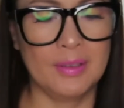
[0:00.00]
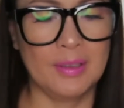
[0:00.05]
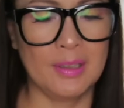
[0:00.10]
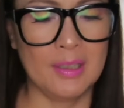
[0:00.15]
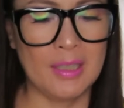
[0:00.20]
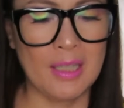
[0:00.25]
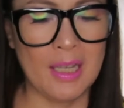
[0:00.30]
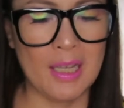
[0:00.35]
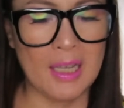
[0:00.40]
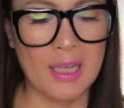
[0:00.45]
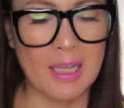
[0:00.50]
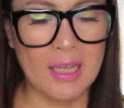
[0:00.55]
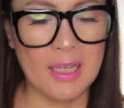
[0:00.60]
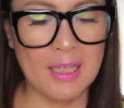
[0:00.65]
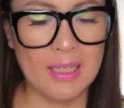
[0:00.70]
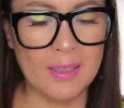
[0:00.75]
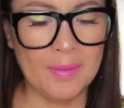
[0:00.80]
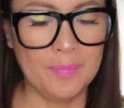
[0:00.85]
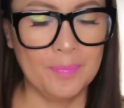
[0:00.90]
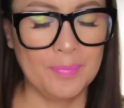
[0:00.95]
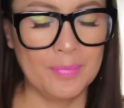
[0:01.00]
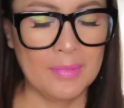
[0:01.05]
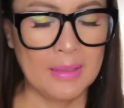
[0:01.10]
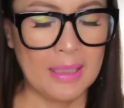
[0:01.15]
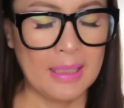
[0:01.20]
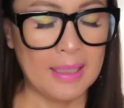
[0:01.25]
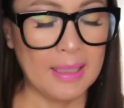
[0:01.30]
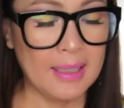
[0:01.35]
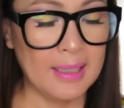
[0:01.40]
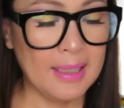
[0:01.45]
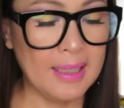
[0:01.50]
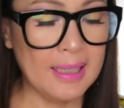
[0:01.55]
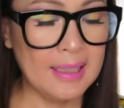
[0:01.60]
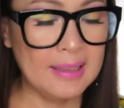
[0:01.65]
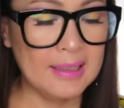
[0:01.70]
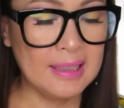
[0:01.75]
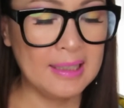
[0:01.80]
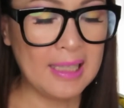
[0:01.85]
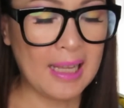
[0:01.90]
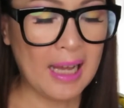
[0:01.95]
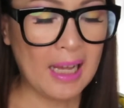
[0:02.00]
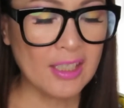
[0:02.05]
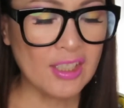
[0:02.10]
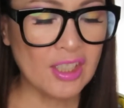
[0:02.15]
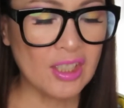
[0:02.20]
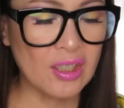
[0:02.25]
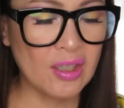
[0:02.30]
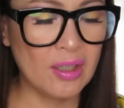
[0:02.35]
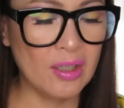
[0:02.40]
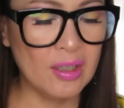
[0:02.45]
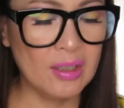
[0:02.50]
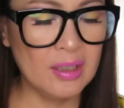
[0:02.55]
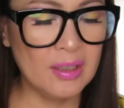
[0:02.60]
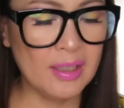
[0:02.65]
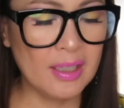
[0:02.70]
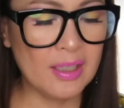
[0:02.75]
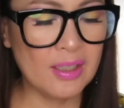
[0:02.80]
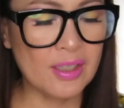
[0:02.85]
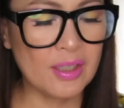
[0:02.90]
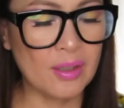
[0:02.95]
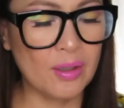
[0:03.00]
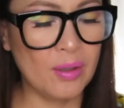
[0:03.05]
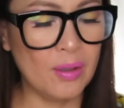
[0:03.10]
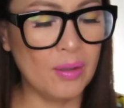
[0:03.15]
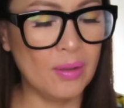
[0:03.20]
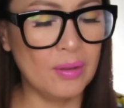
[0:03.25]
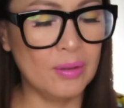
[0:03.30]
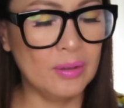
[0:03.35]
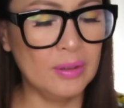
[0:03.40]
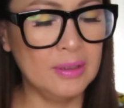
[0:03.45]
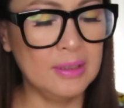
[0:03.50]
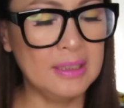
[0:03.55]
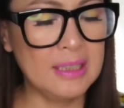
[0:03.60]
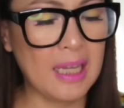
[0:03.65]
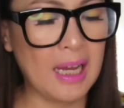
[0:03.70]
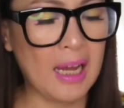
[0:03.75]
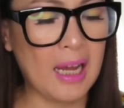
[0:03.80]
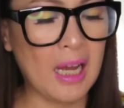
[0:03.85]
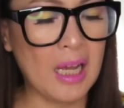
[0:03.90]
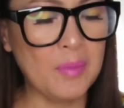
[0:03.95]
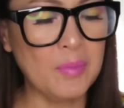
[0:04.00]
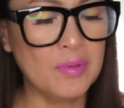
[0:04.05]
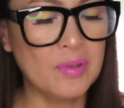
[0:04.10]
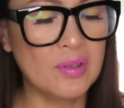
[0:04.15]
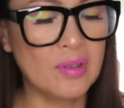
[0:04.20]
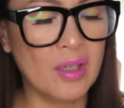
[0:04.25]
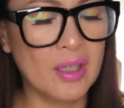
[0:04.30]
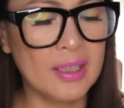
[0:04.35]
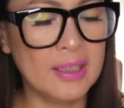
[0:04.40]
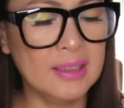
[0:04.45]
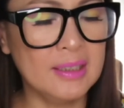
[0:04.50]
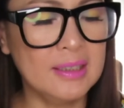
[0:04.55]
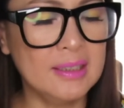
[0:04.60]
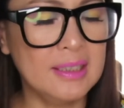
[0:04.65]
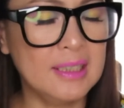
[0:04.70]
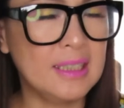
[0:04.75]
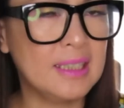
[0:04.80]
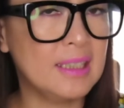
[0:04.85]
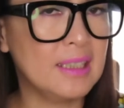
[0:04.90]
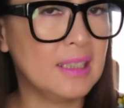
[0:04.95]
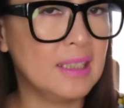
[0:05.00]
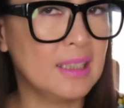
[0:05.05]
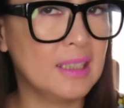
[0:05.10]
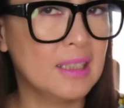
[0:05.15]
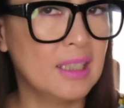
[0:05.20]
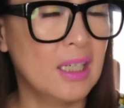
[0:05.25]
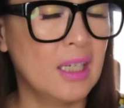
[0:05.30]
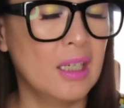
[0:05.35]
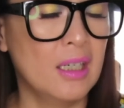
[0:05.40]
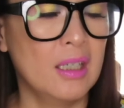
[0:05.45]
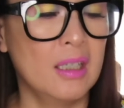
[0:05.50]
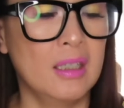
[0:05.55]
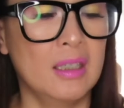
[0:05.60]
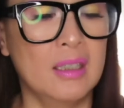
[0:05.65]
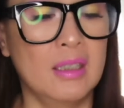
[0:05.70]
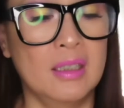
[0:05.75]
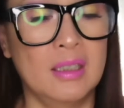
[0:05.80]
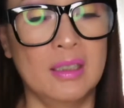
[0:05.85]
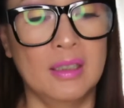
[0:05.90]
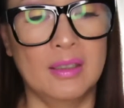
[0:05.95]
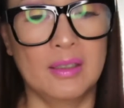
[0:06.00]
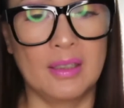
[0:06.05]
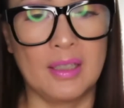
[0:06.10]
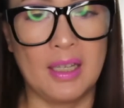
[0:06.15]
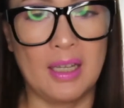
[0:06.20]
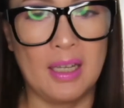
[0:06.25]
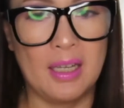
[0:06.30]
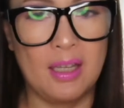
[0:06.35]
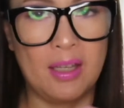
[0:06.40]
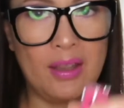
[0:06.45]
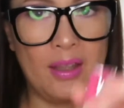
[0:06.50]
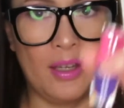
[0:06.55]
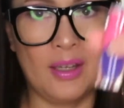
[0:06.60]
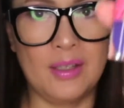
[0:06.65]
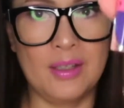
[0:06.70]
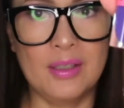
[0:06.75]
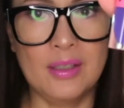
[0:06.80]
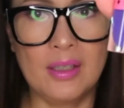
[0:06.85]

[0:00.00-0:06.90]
Okay, and the last color is called I'm Royalty. Okay, there you